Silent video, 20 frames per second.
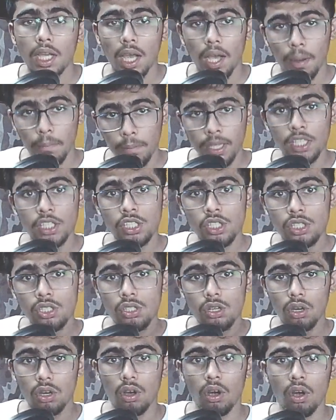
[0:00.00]
based
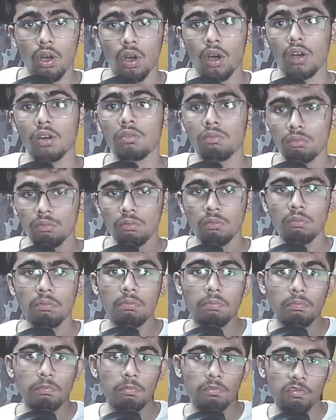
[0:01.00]
on
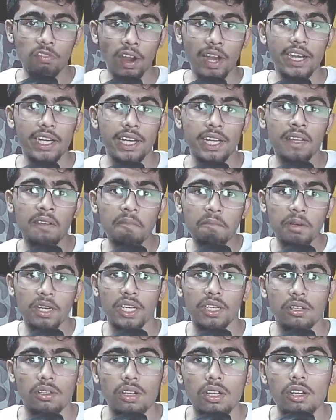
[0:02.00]
finding
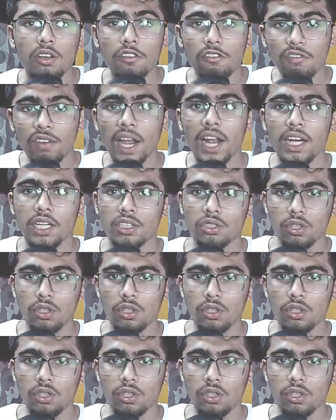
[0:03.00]
particular facts.